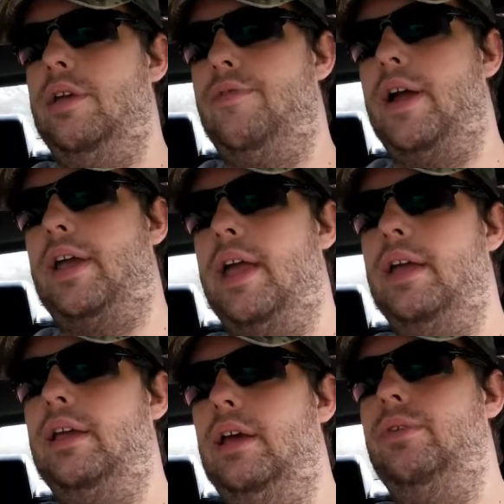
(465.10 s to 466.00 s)
If I
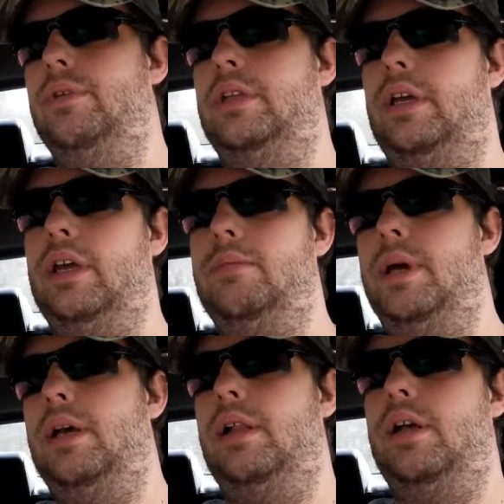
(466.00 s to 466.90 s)
can't get it with the Ken
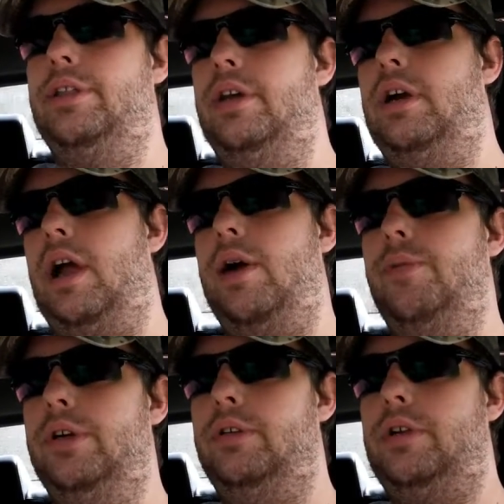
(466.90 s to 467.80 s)
Bell on there, I
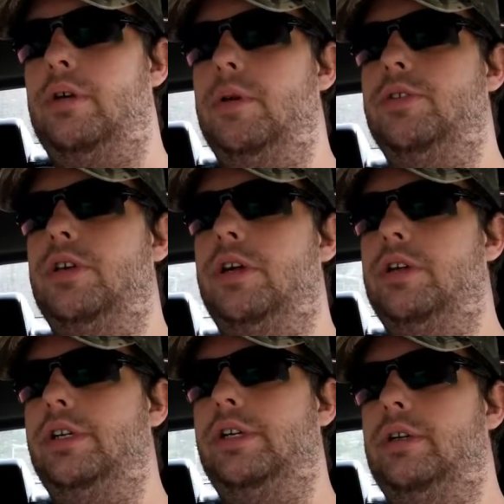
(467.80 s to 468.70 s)
will
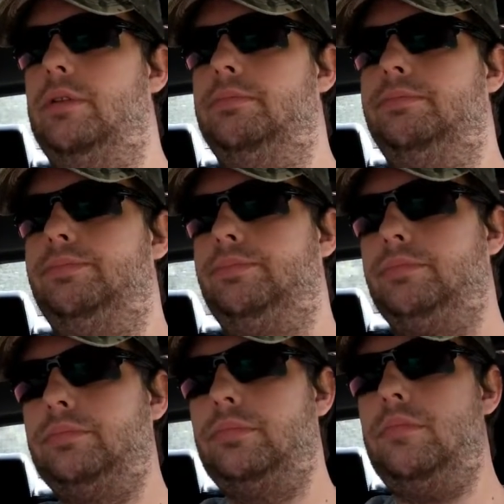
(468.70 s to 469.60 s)
turbocharge it,
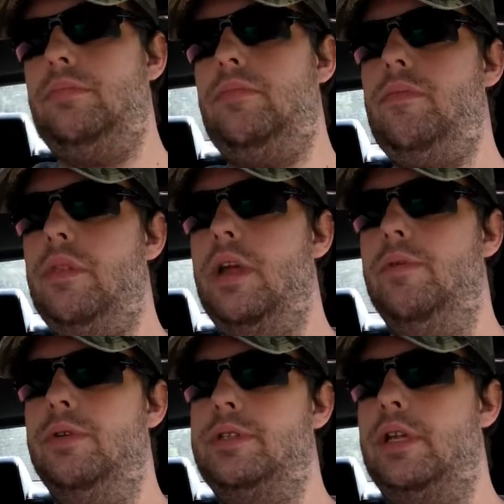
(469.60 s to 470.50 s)

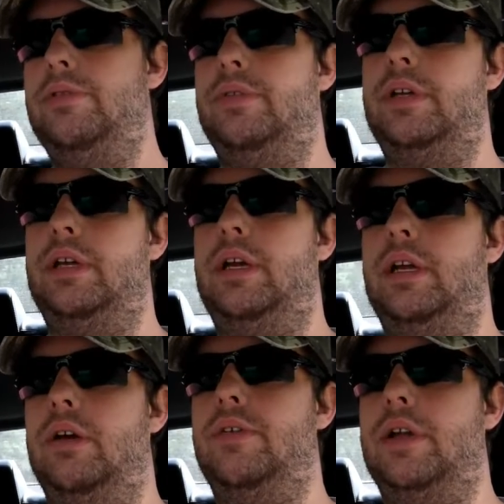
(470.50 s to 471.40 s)
and we'll see if we can get
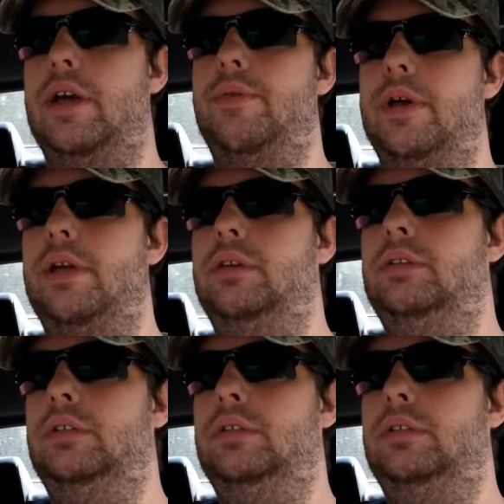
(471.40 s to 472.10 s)
it going that way.